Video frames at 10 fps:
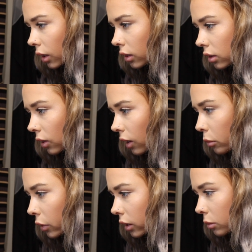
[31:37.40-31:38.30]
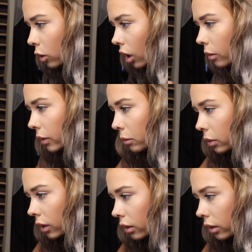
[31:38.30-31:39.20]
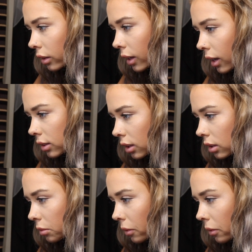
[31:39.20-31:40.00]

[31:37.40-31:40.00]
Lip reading: Instagram random comment picker, yes, this